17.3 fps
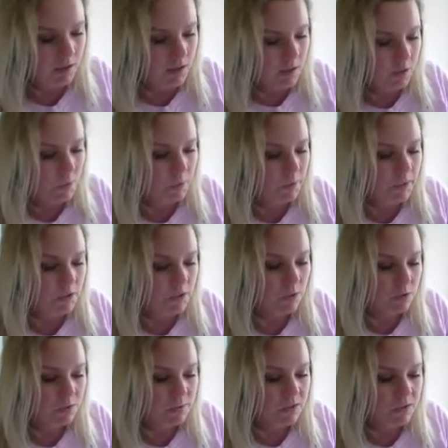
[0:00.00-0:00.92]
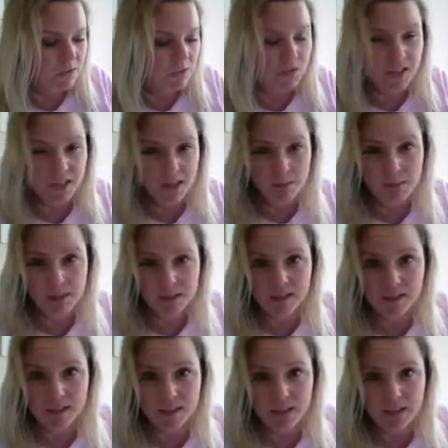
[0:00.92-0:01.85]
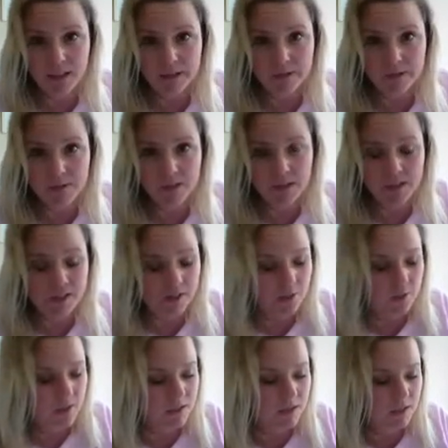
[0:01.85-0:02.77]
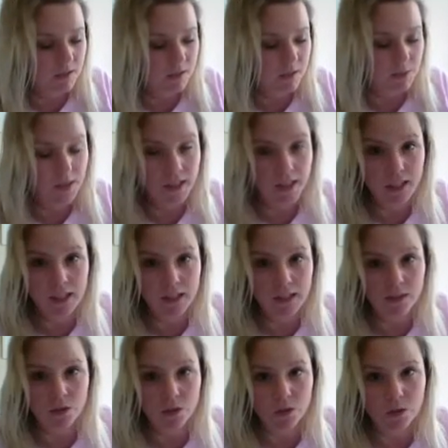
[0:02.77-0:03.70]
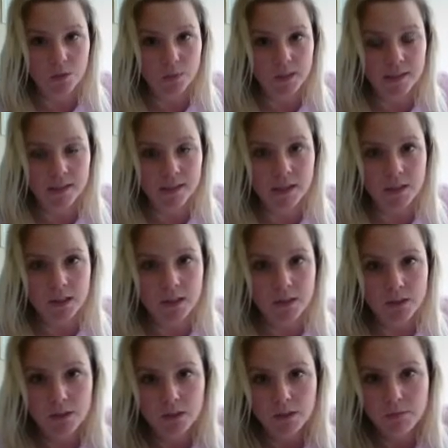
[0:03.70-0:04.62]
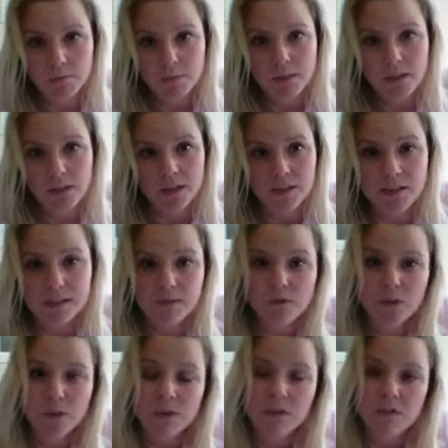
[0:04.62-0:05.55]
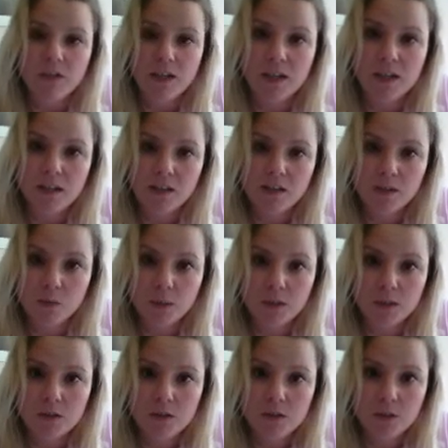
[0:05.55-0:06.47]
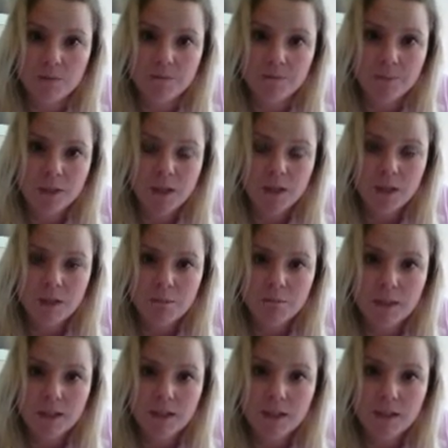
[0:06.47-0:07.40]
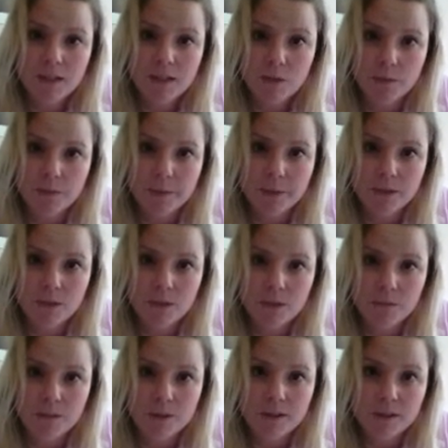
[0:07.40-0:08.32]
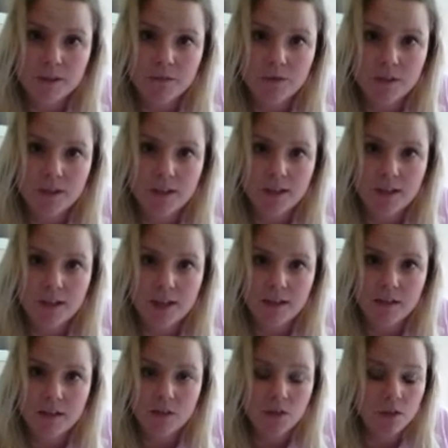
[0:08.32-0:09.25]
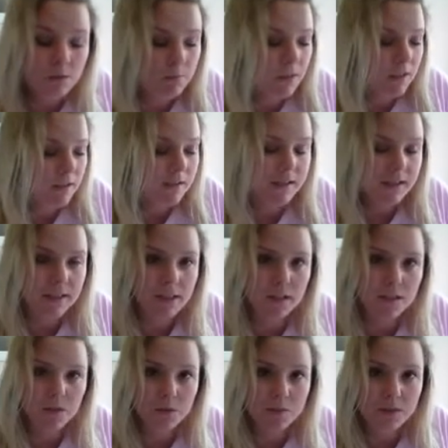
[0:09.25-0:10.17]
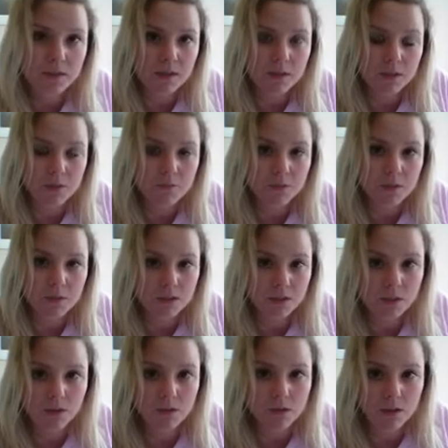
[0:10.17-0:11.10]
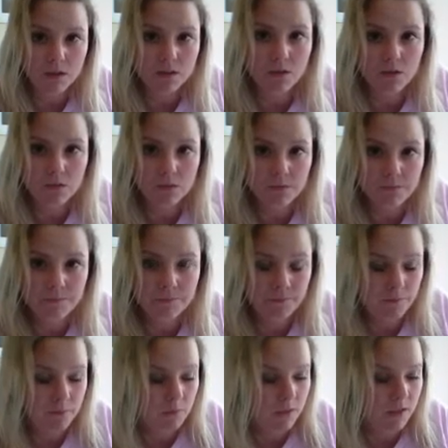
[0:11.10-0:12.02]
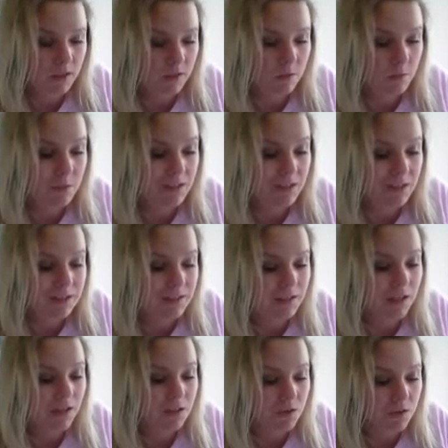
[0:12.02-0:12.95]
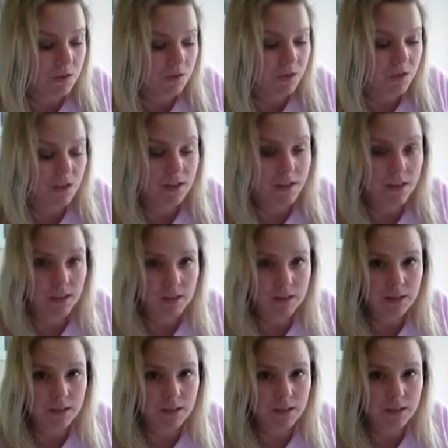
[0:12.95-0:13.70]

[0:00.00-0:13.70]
we always use a, b and c here for these three things. So a is always the number that is in front of the x squared term, b is always the number that's in front of the x term, and c is always the number that's on its own, right? So we need to get used to that.